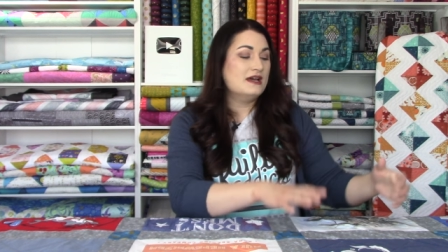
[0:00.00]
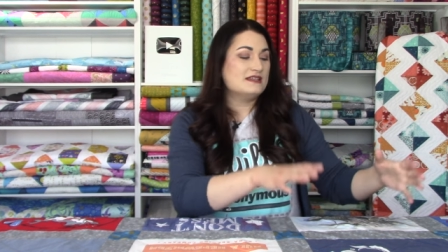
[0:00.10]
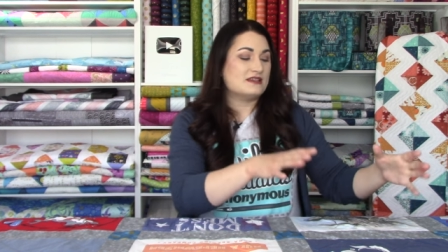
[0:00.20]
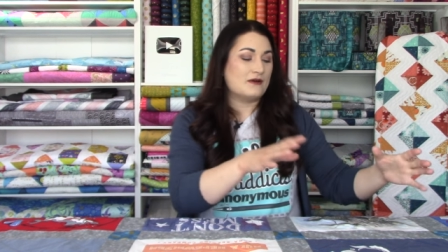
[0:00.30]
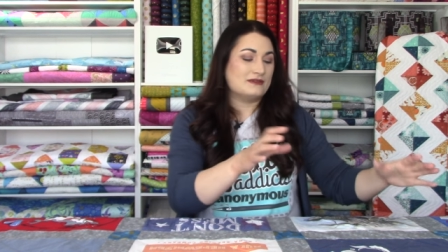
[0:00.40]

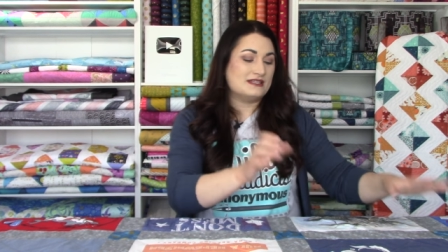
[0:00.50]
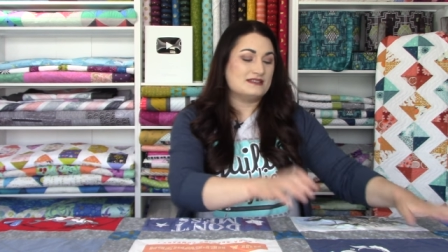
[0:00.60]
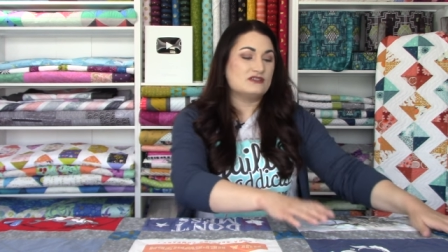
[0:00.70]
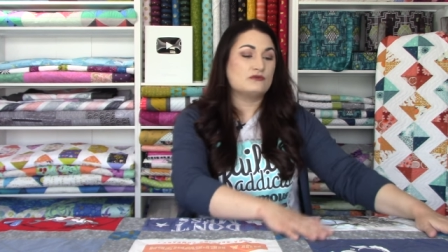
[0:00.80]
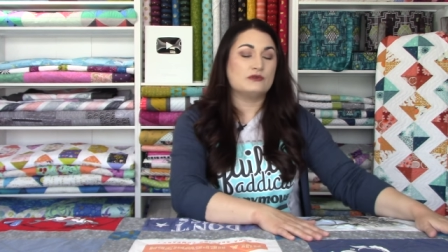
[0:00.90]
So this
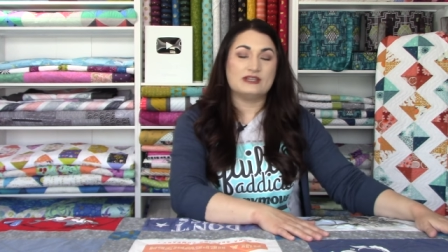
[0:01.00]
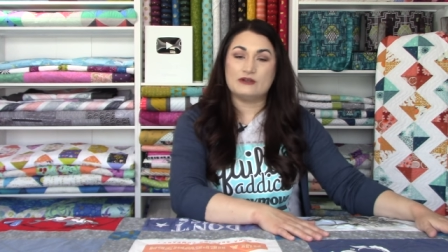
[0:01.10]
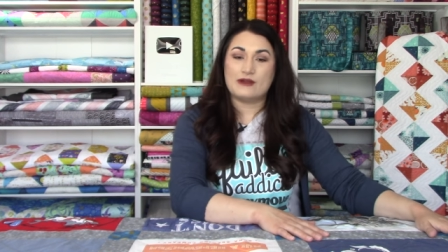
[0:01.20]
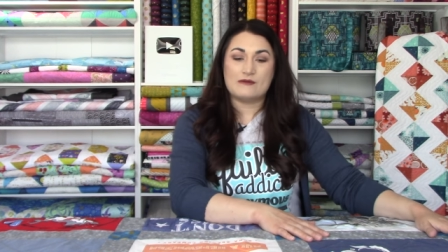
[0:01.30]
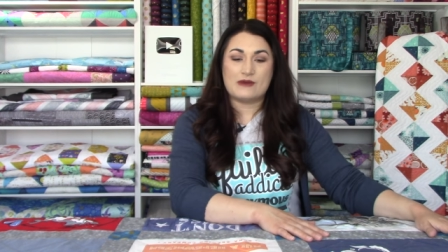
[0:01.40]
is a really
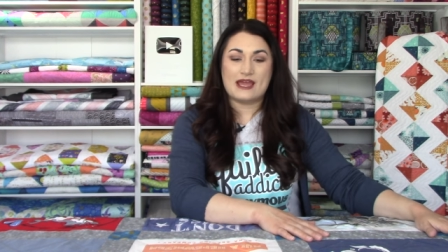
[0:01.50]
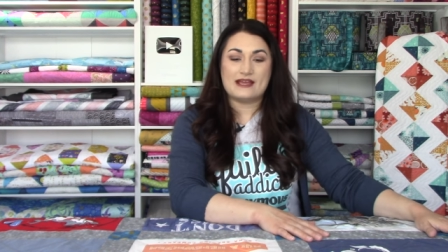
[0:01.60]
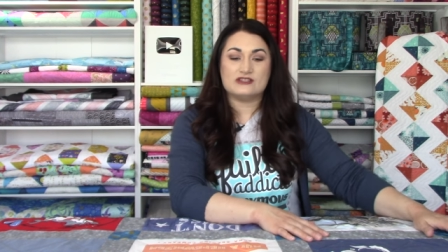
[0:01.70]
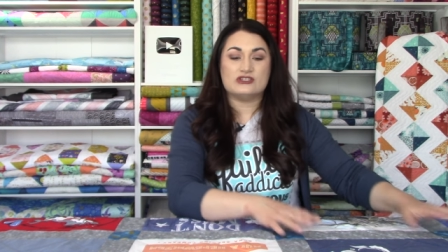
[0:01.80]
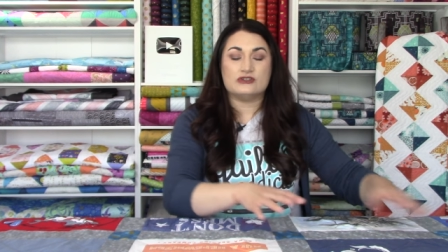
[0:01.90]
great
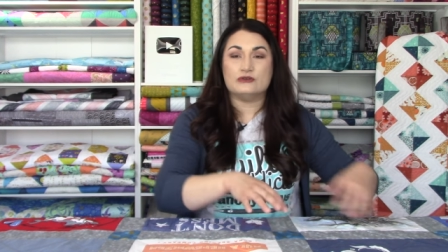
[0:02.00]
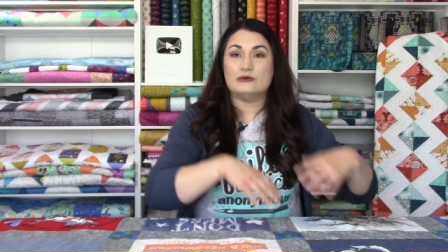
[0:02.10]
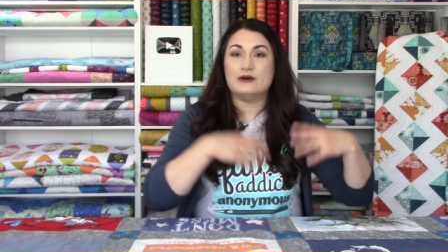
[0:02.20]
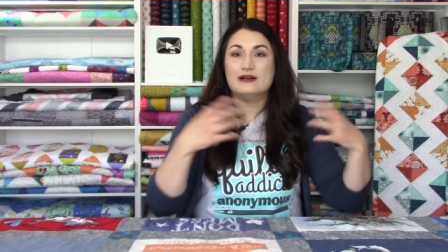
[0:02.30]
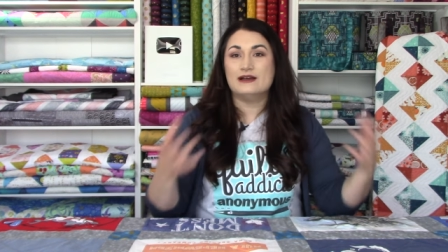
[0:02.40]
way
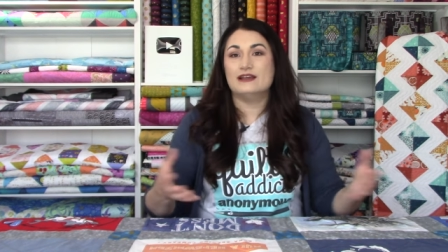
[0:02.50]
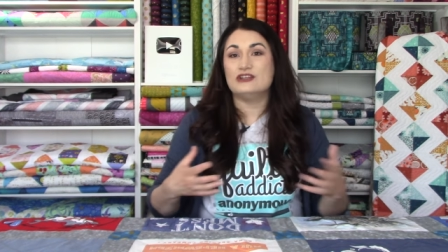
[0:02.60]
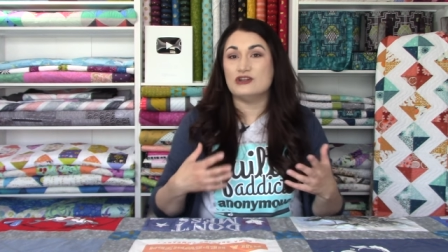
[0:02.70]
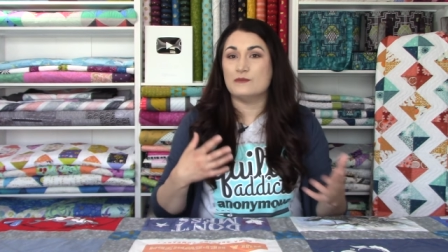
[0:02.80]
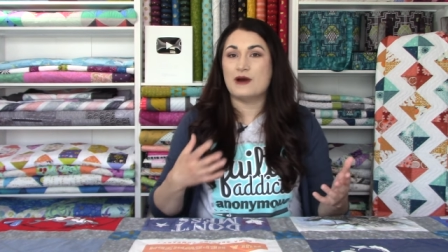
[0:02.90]
to
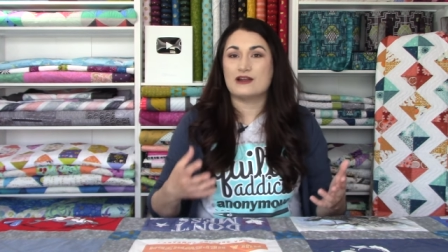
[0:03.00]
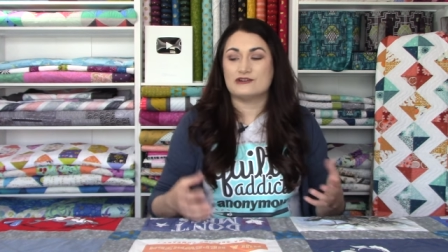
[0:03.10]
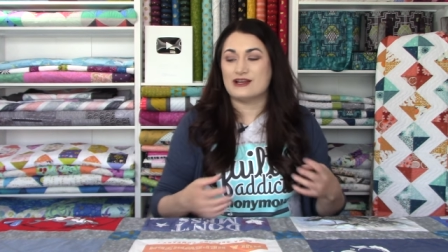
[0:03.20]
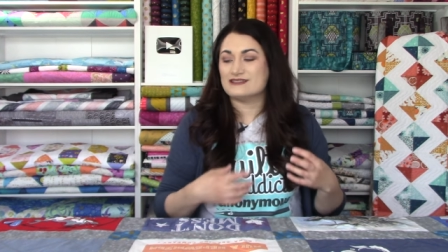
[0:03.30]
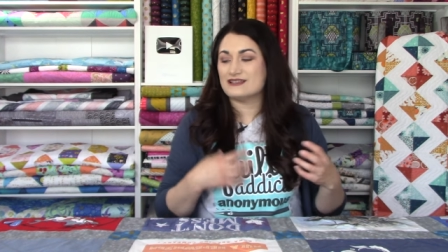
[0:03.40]
you know,
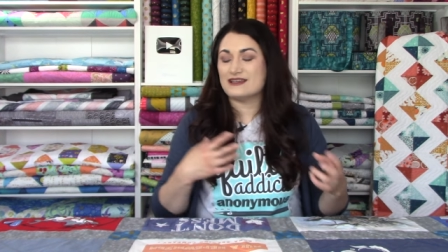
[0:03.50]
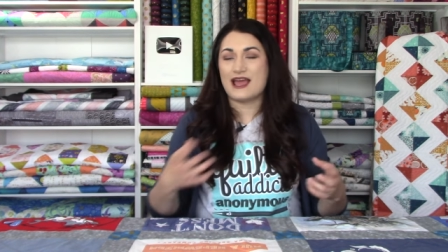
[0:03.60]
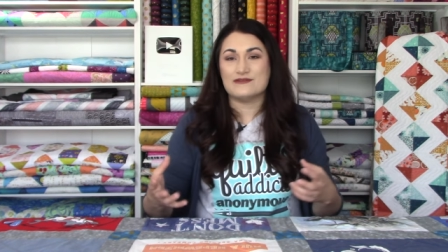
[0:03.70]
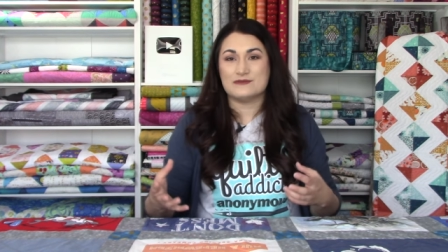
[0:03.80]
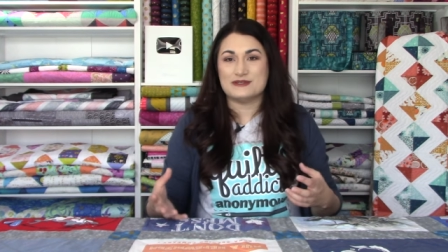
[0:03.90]
modernize it,
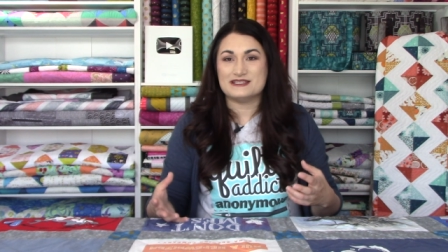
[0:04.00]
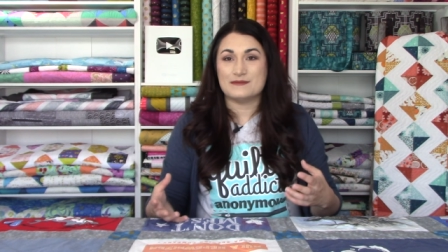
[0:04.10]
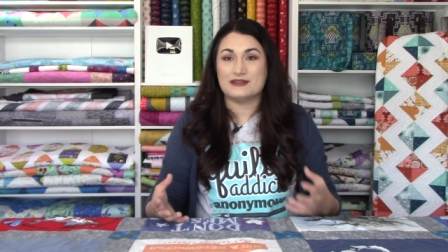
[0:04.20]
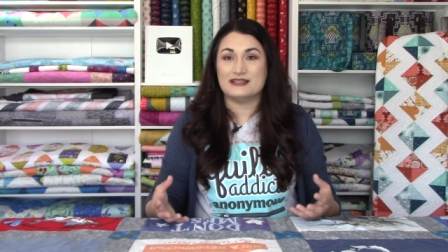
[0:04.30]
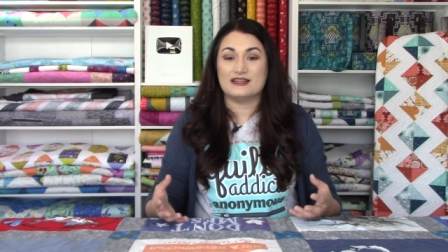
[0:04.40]
have it be
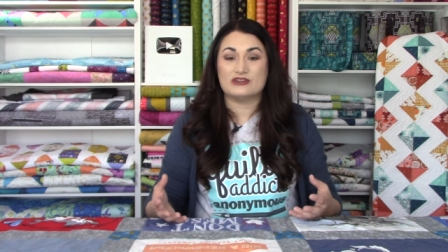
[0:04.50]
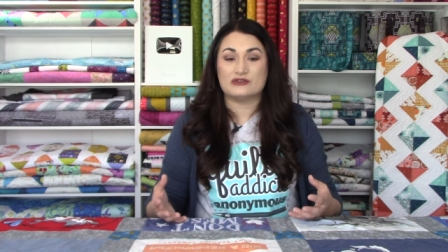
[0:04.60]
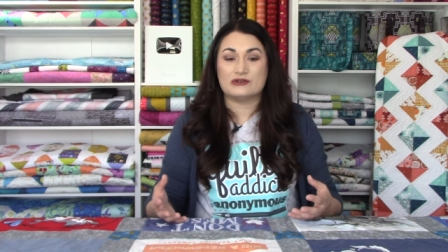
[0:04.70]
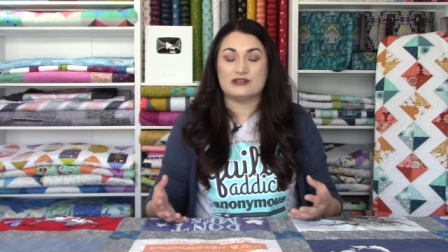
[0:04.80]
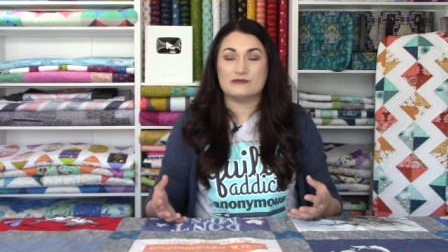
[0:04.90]
something that they're
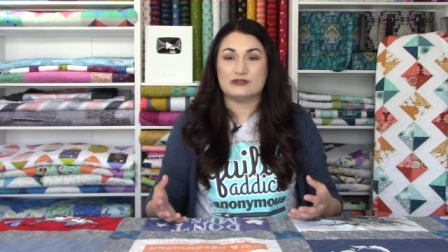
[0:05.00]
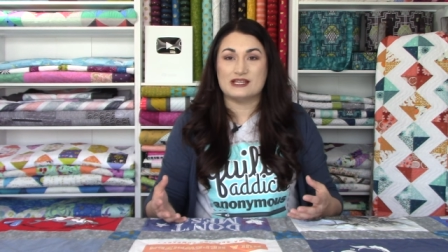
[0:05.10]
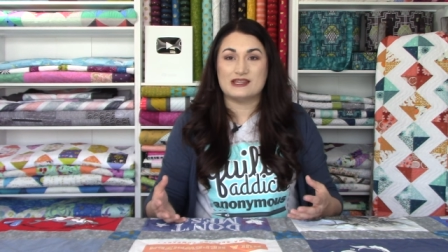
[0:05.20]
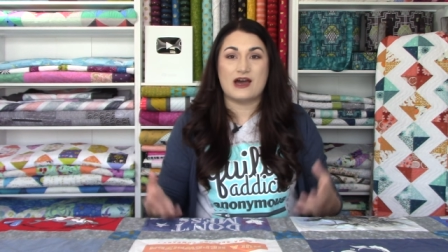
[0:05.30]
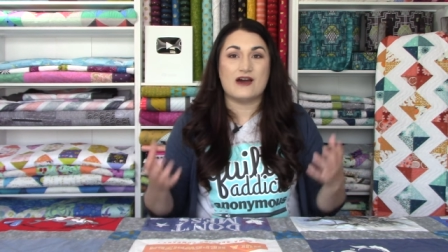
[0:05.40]
going to
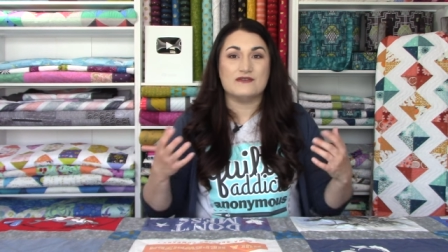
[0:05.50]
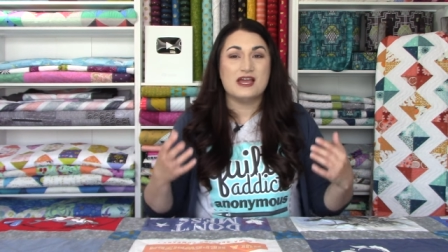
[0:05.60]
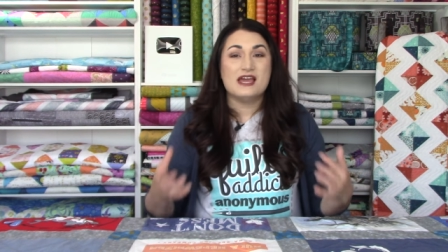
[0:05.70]
really love,